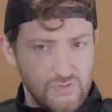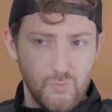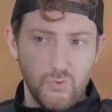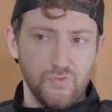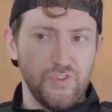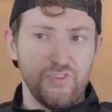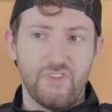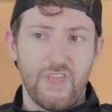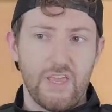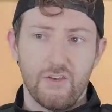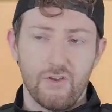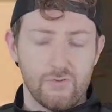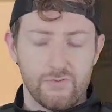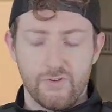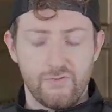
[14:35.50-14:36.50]
moves his
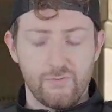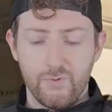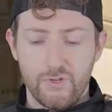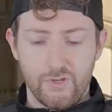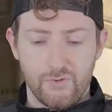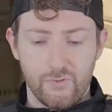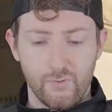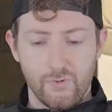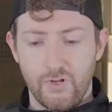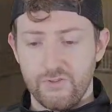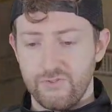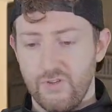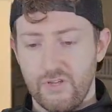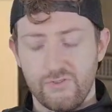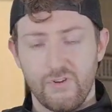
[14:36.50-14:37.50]
hand over. It's really
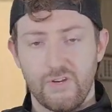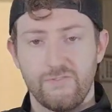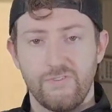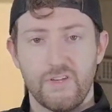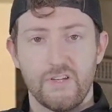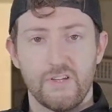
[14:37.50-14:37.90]
cool. I'll try to find a